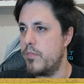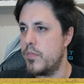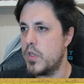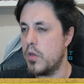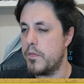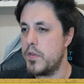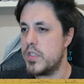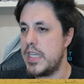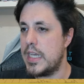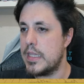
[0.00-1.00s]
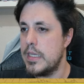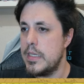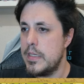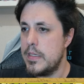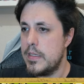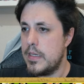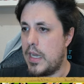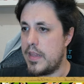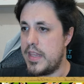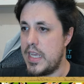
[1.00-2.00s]
confuse that.
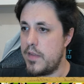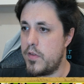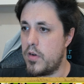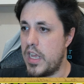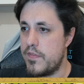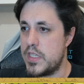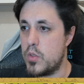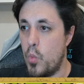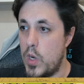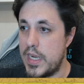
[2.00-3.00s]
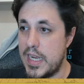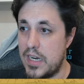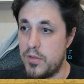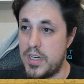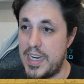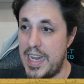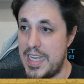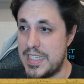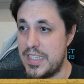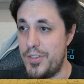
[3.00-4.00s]
And then if your life is 1 card or
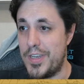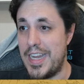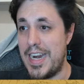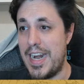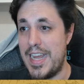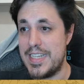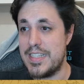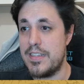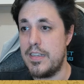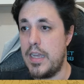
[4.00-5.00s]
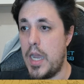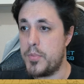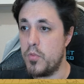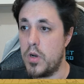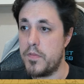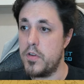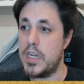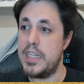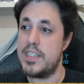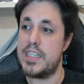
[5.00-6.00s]
less, you can rest up to one of your
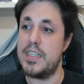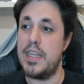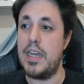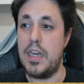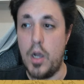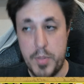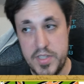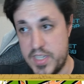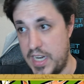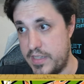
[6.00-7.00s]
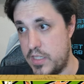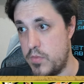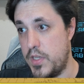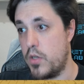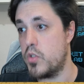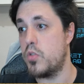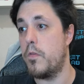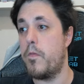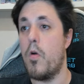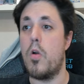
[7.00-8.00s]
opponent's characters with a cost of
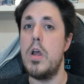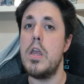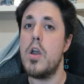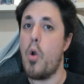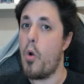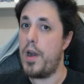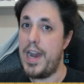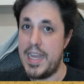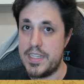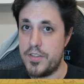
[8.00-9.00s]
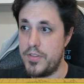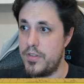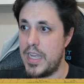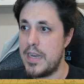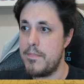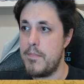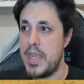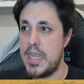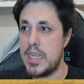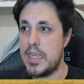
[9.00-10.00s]
4 or less. So you can
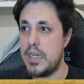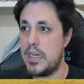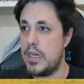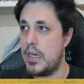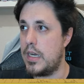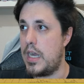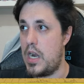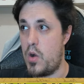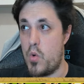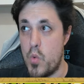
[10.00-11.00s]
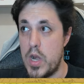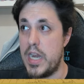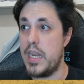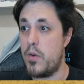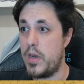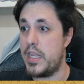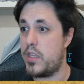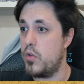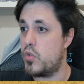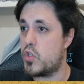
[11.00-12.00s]
make a really
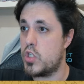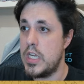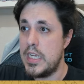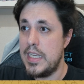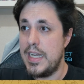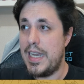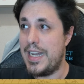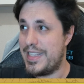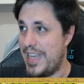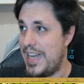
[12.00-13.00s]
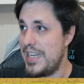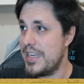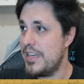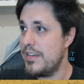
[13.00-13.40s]
huge attack